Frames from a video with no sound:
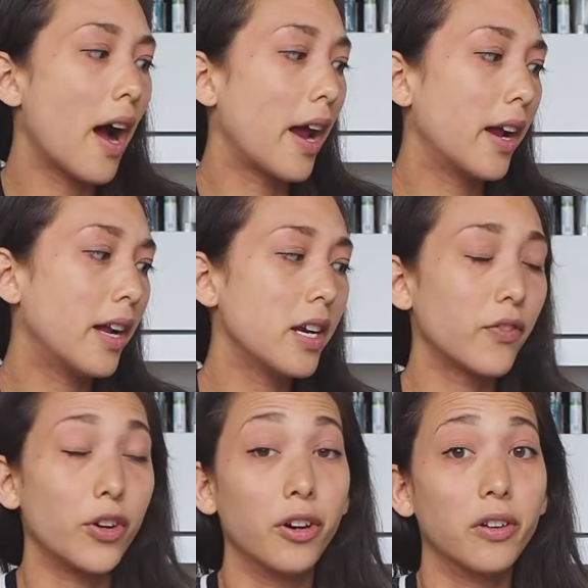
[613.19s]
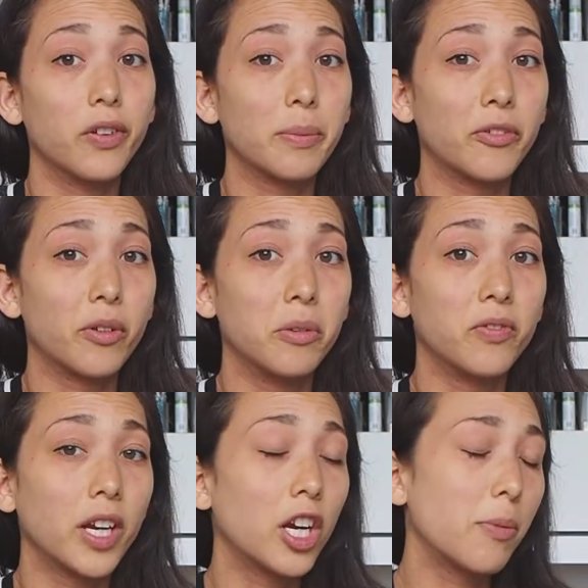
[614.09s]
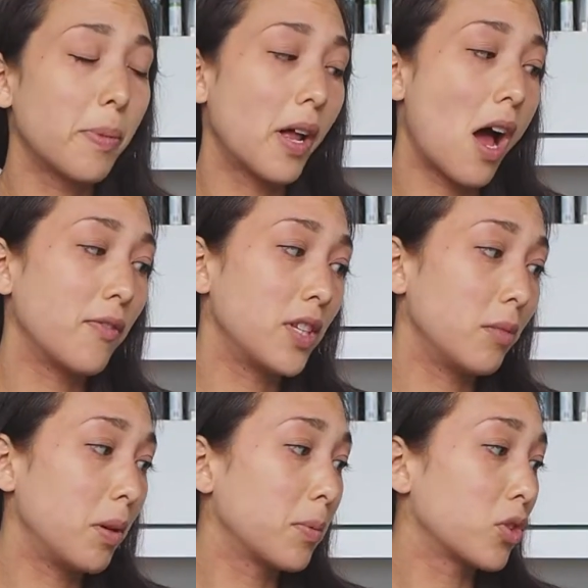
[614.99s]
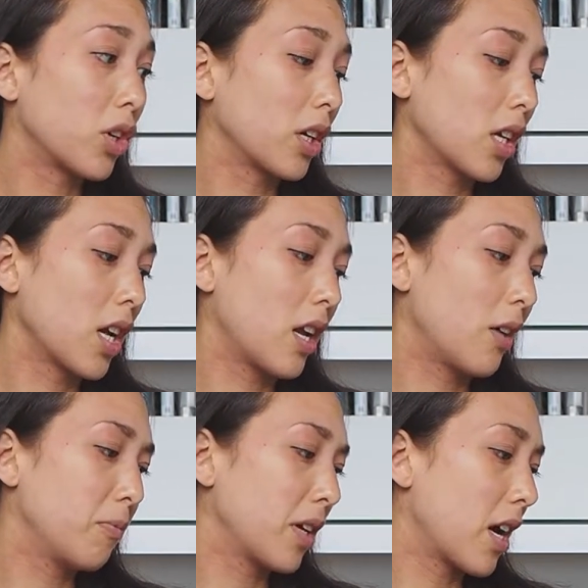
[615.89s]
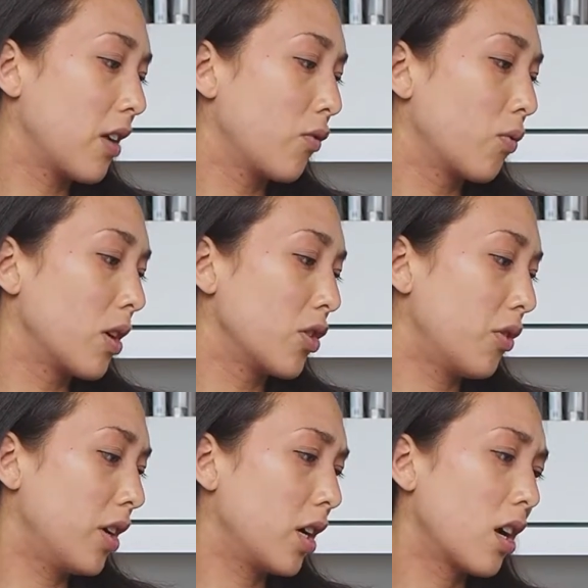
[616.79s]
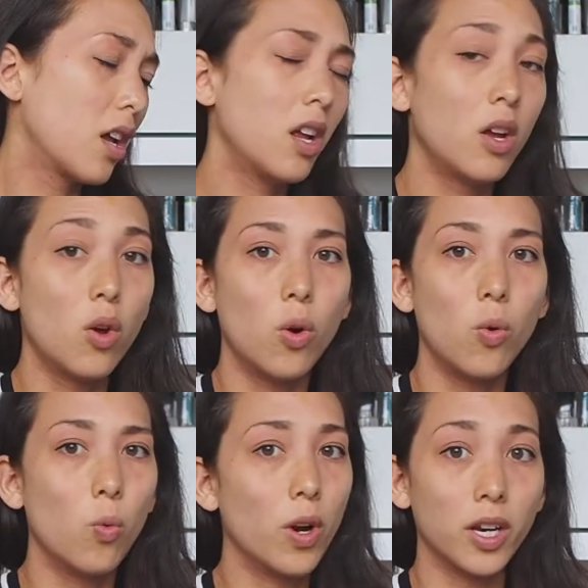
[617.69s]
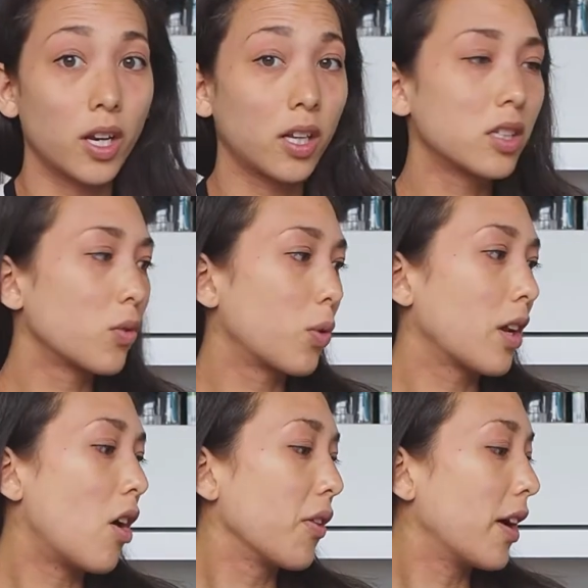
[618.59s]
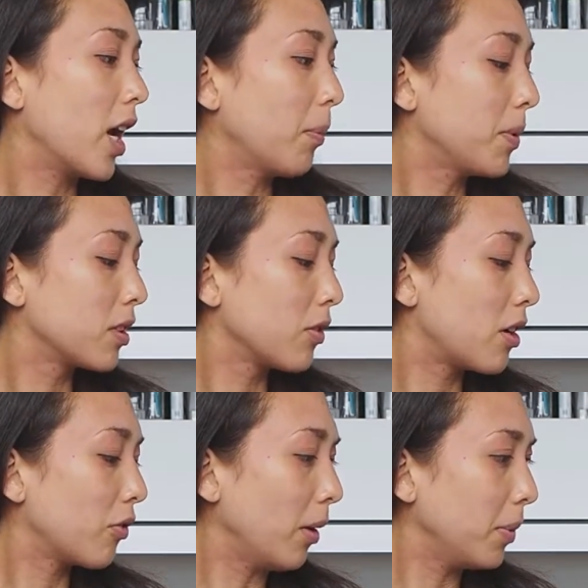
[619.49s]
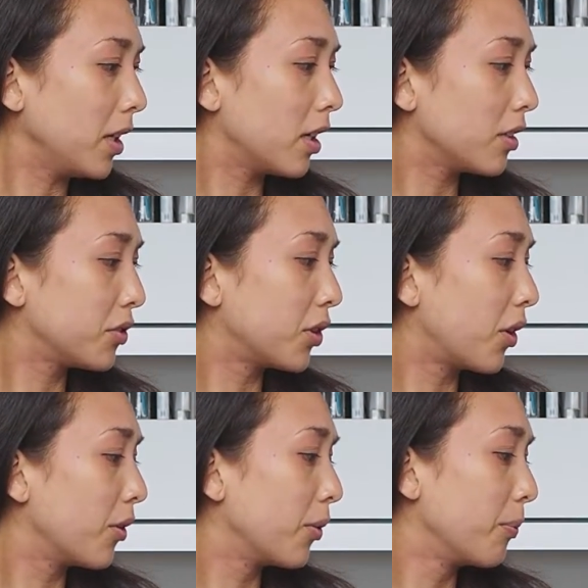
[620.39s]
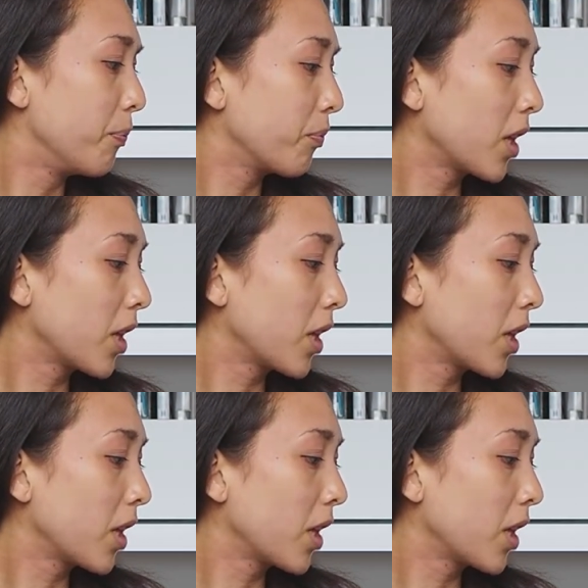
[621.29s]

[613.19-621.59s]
I had never heard of it before moving here, but I've seen people drink it and I've been kind of wondering what it is or what all the hype is around Ribena, so